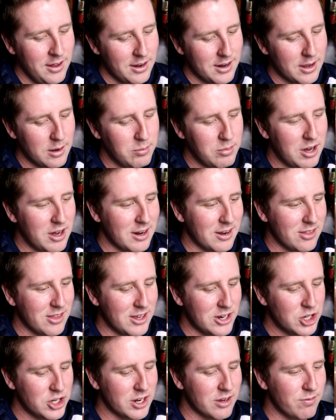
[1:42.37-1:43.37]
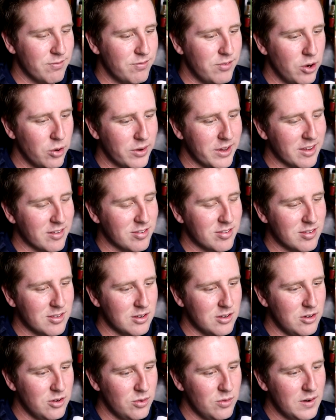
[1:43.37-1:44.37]
Come on, Kleschka, focus.
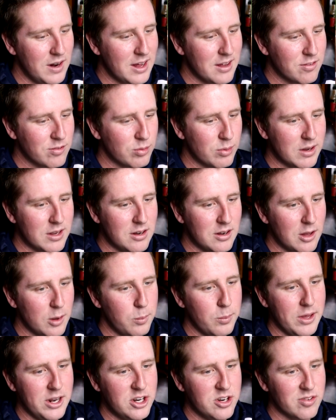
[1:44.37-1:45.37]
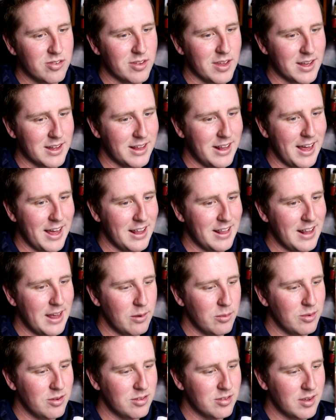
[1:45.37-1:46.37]
Do not swing at dumb pitches like that.
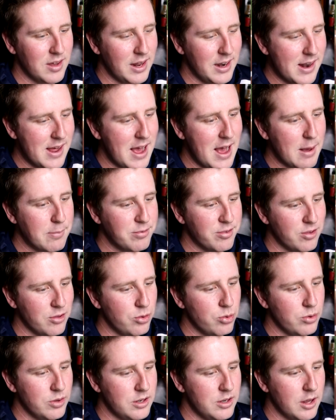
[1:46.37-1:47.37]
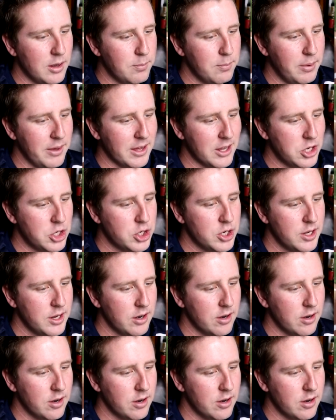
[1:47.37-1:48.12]
That was an absolutely dumb pitch.